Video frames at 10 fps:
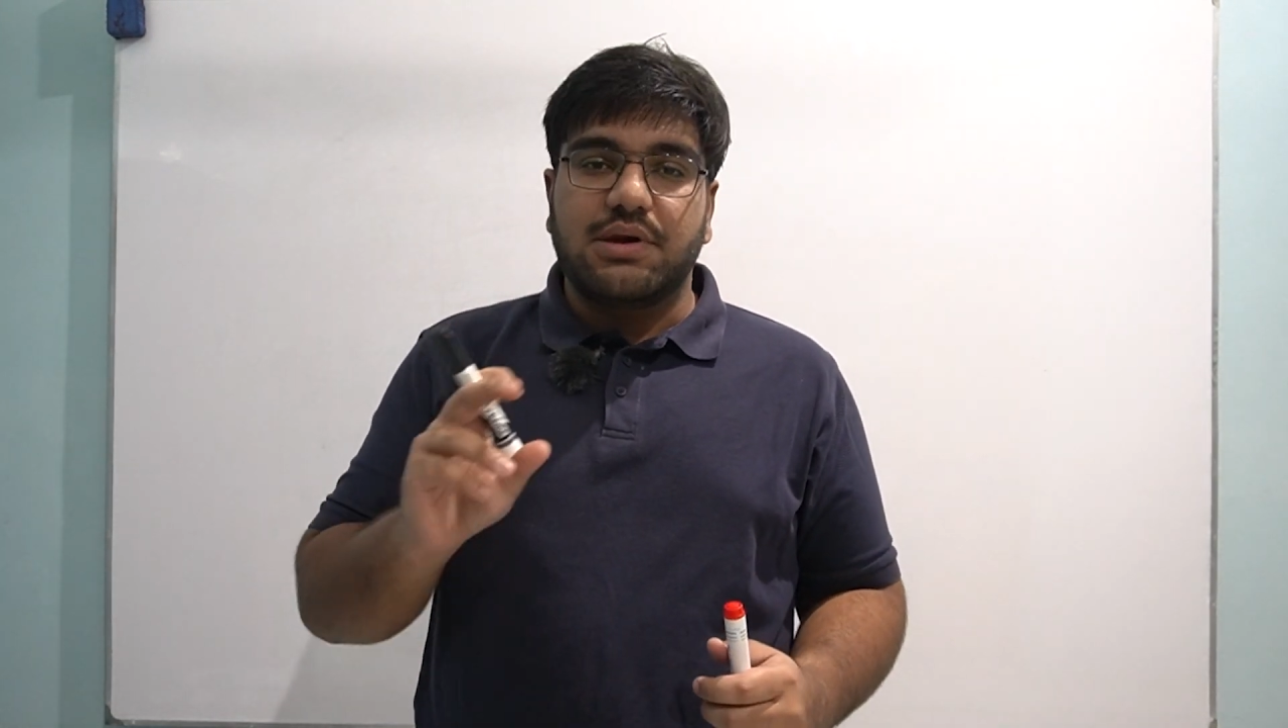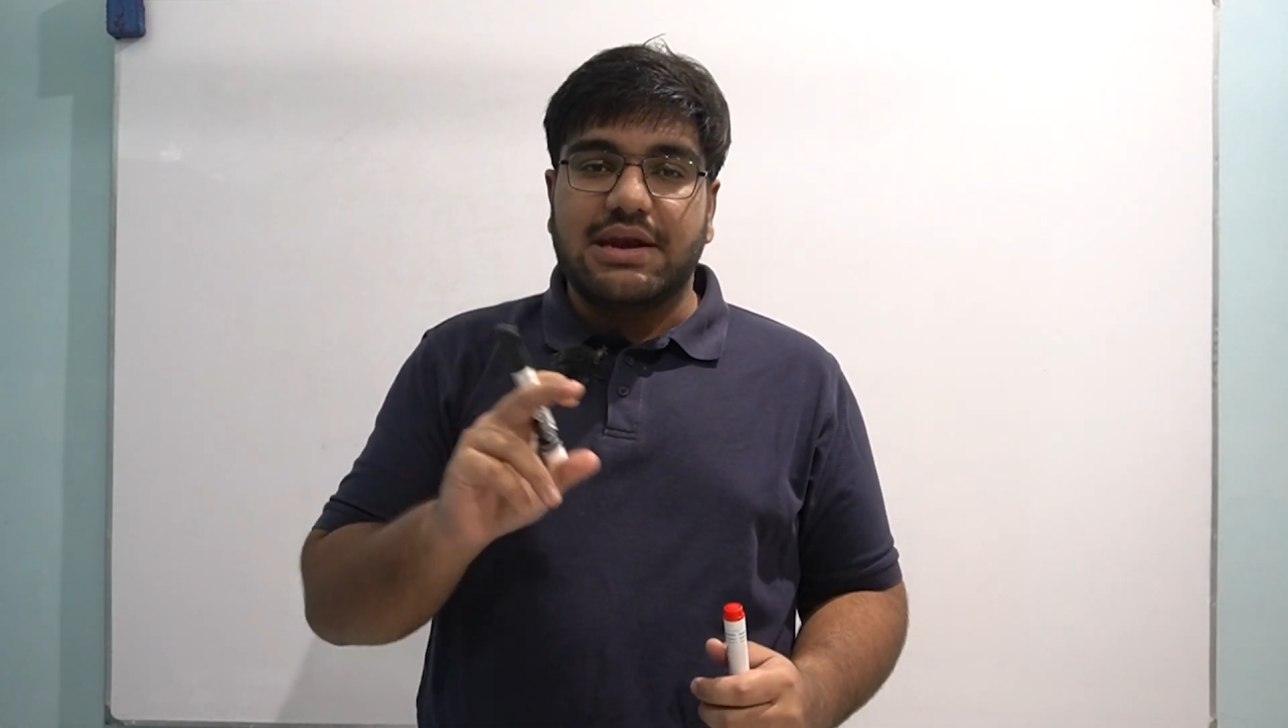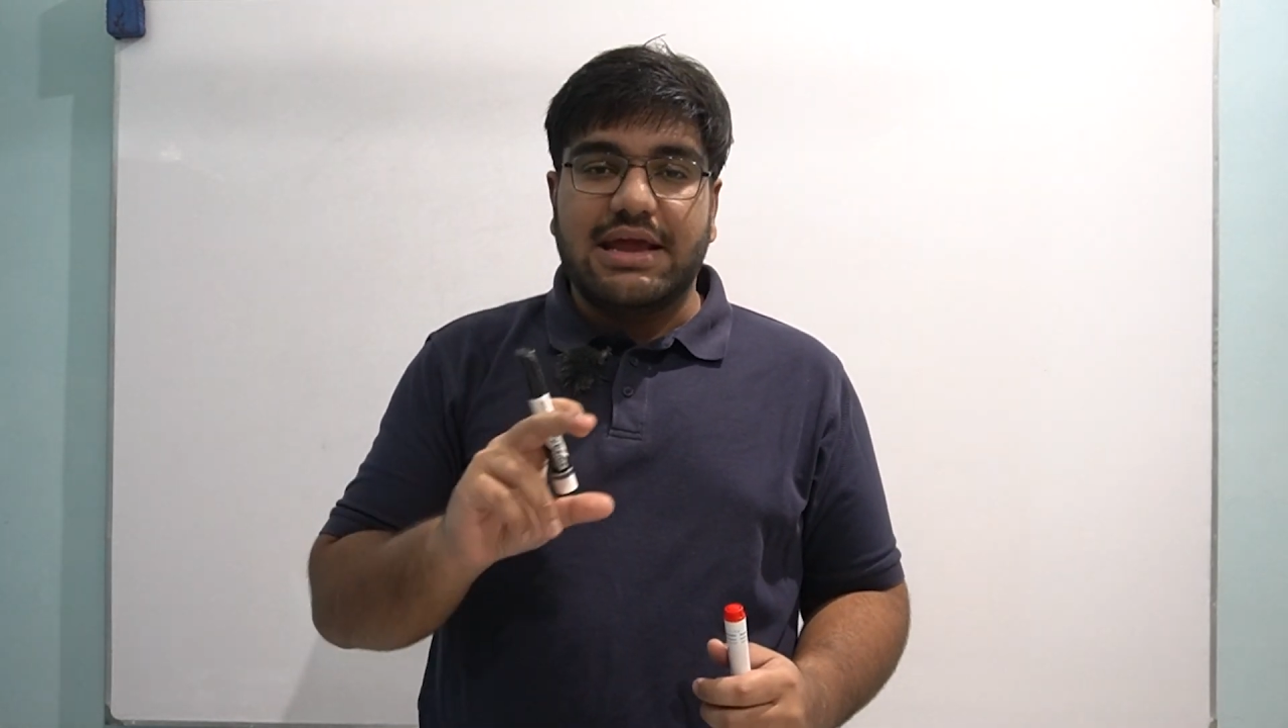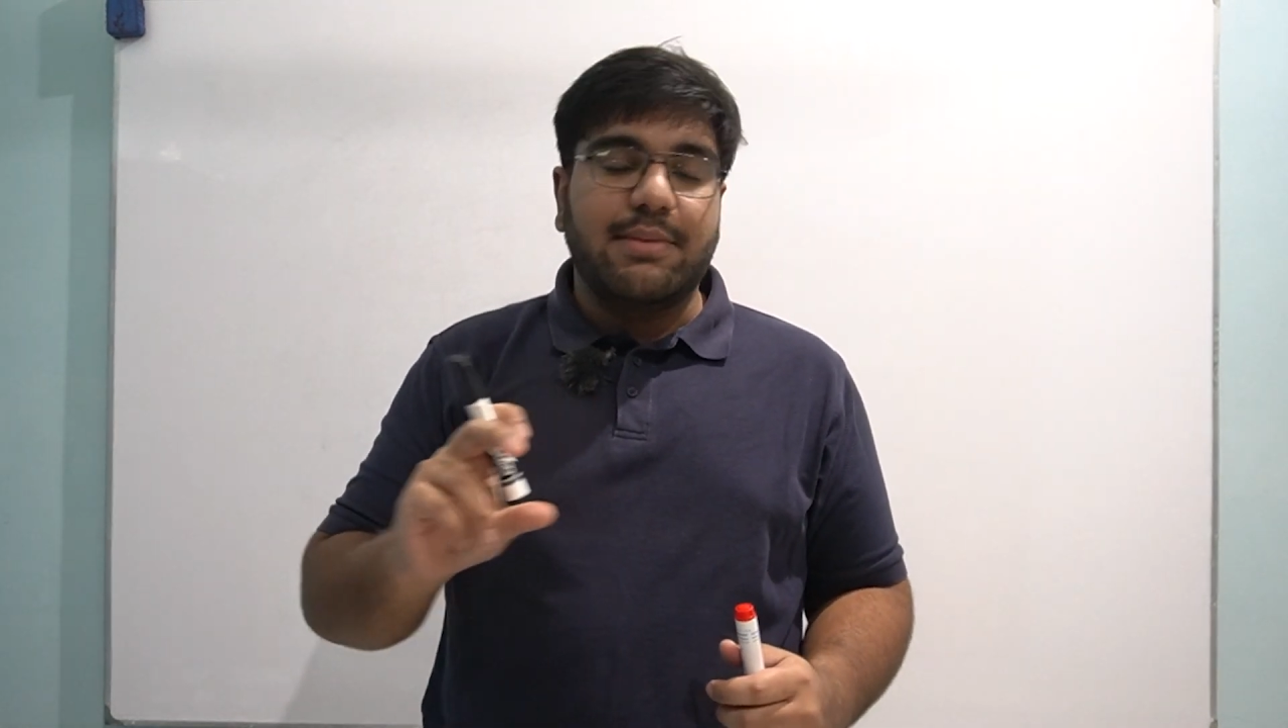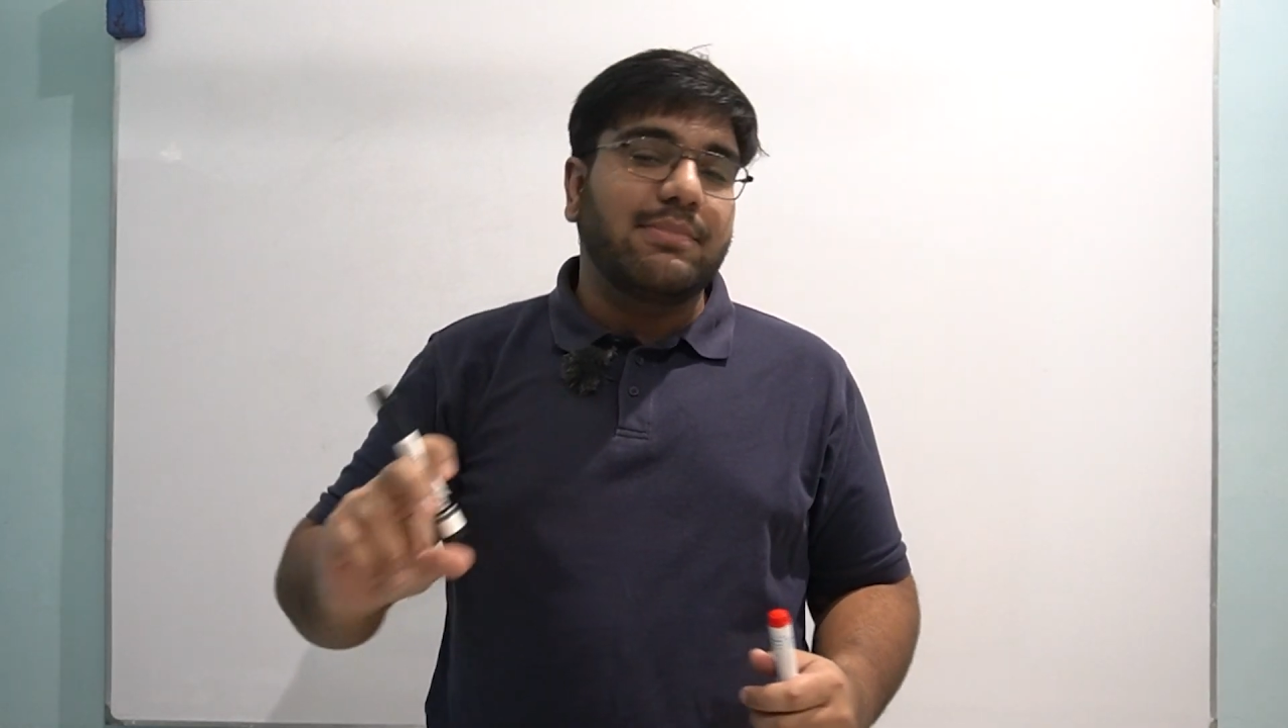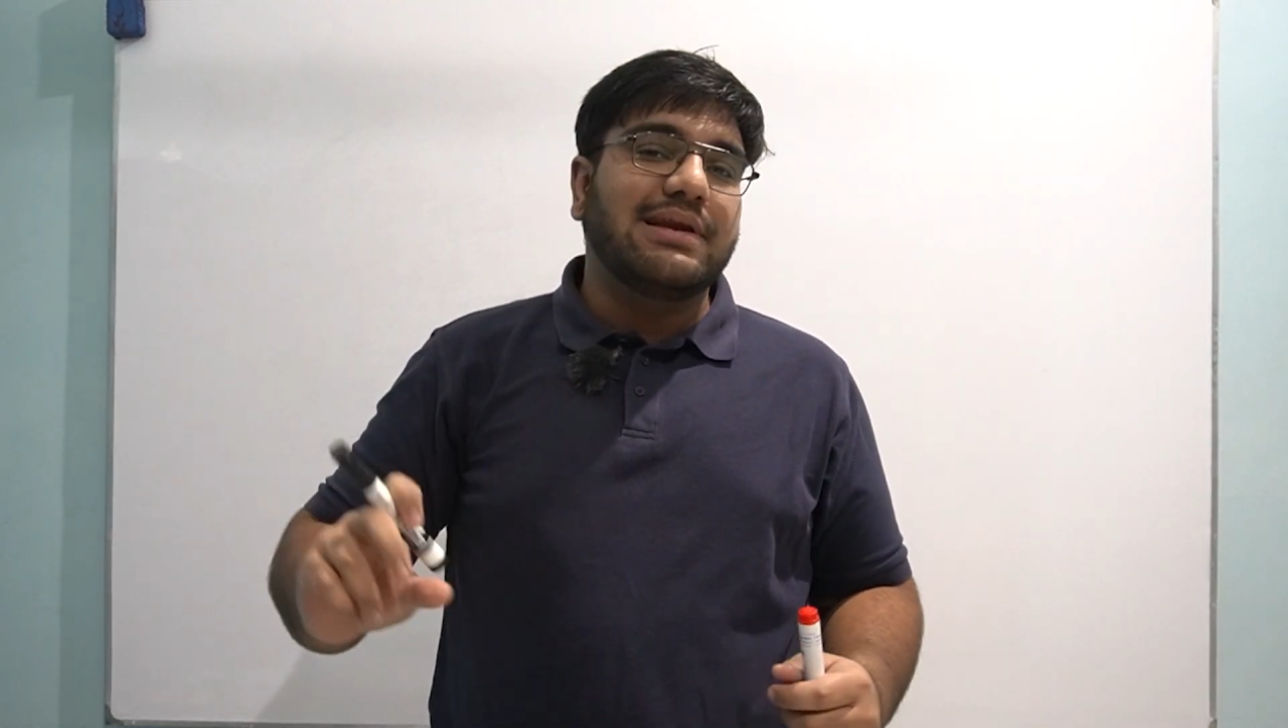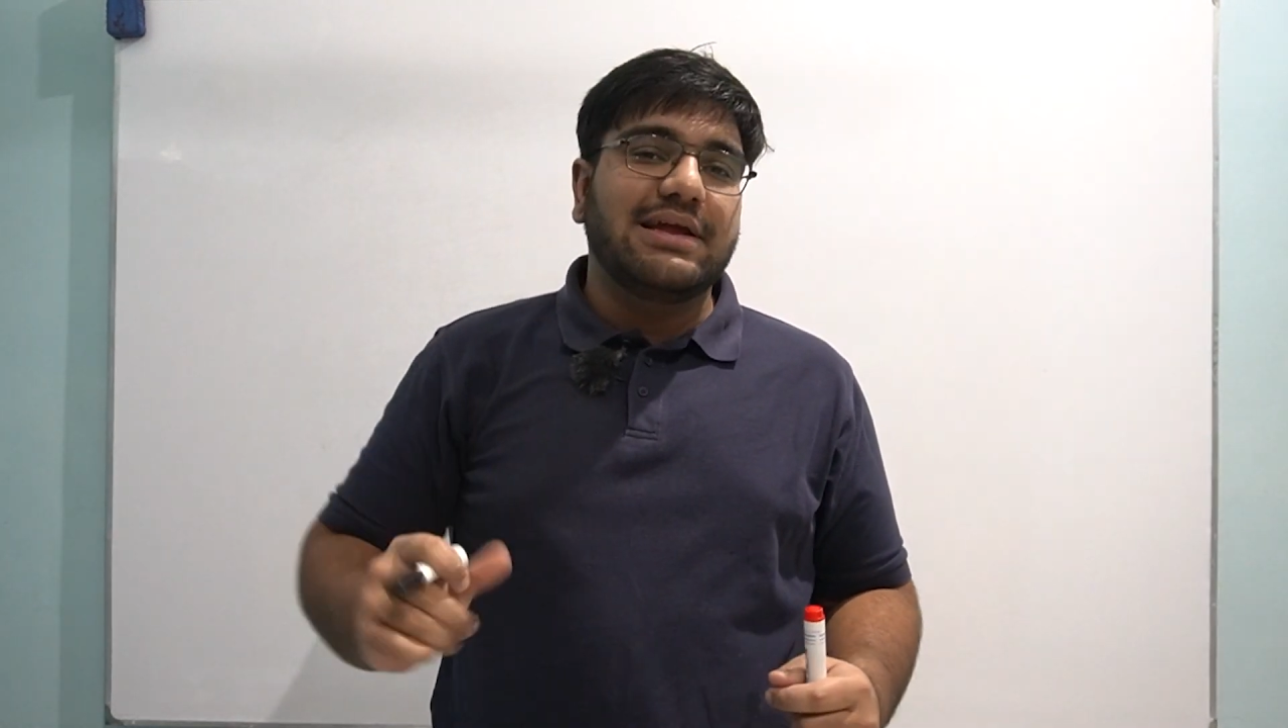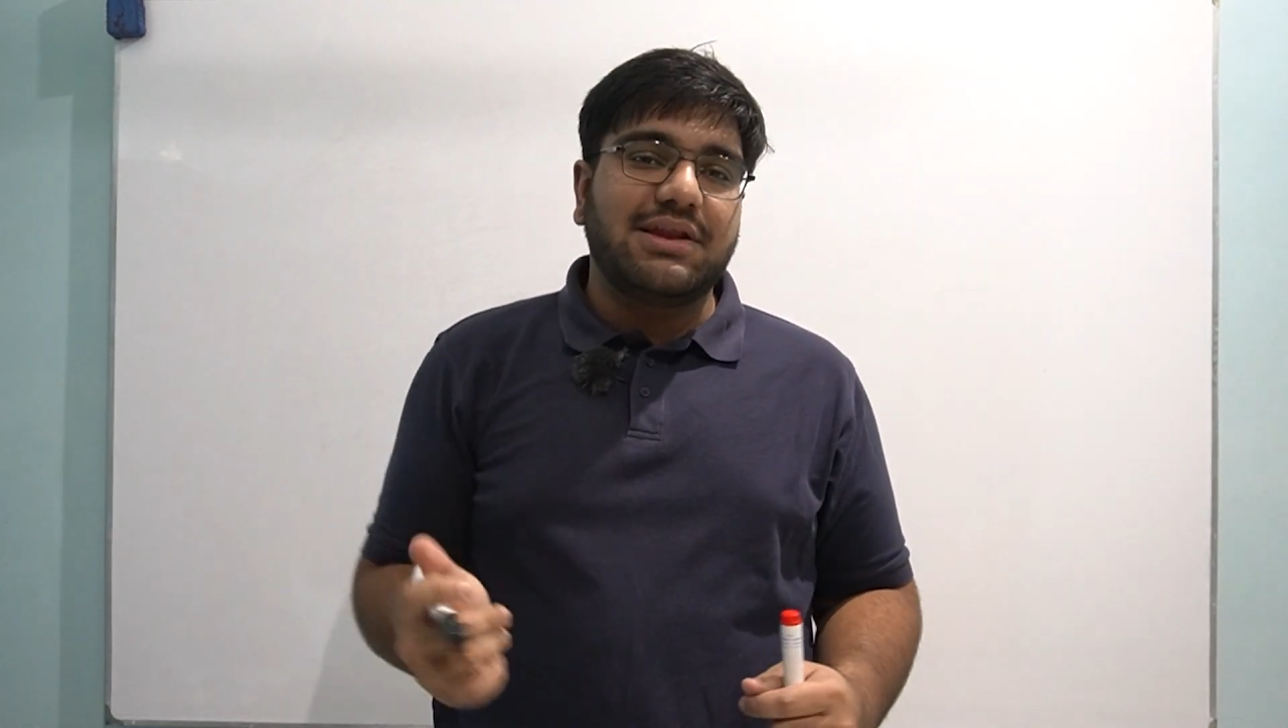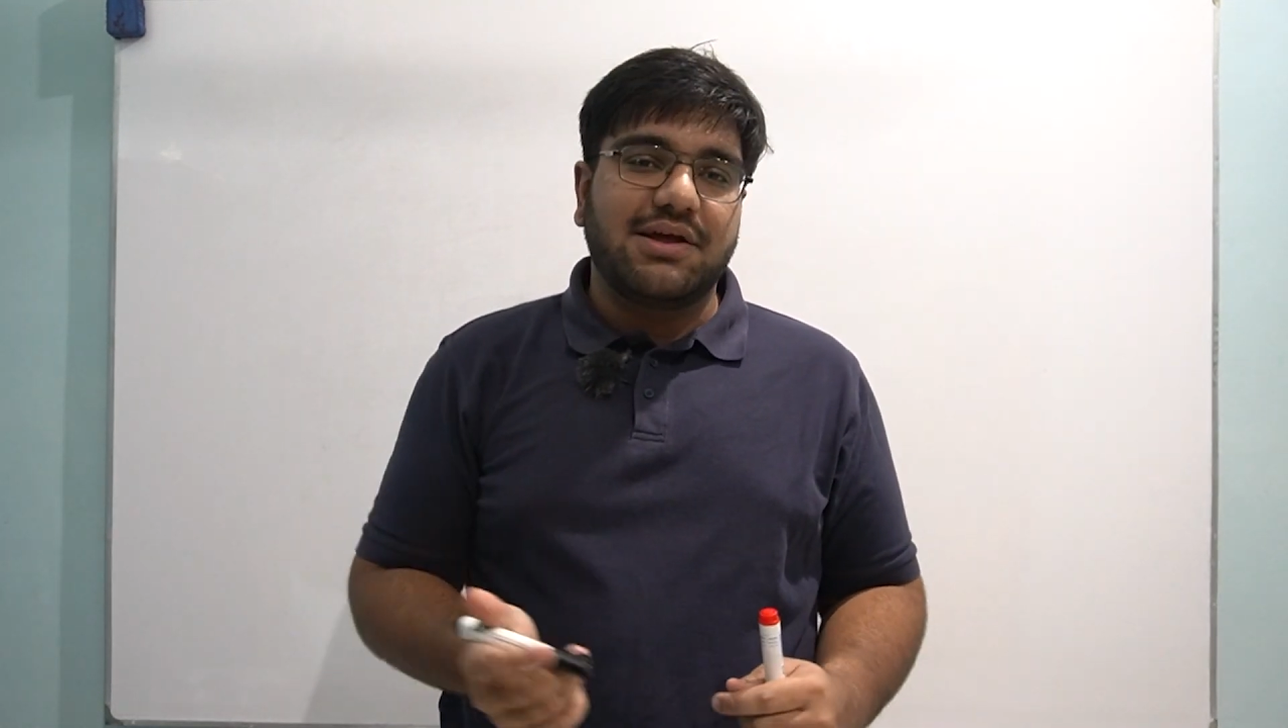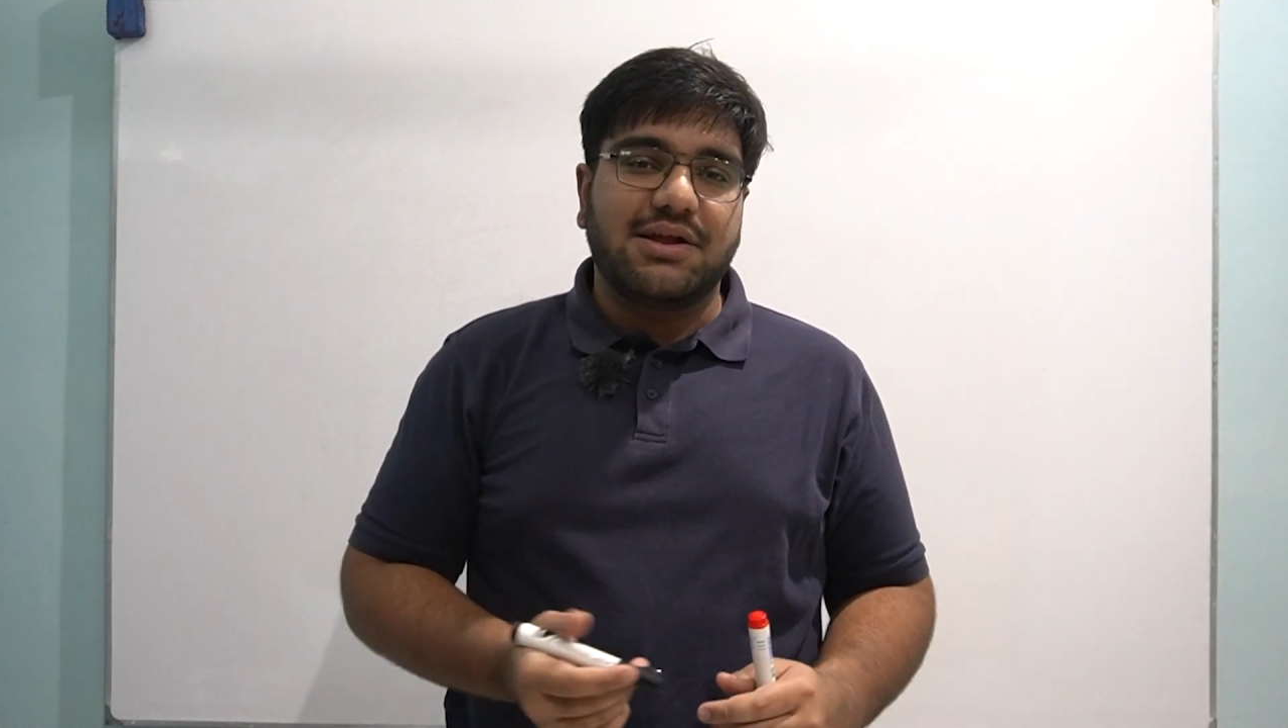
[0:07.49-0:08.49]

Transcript: name linear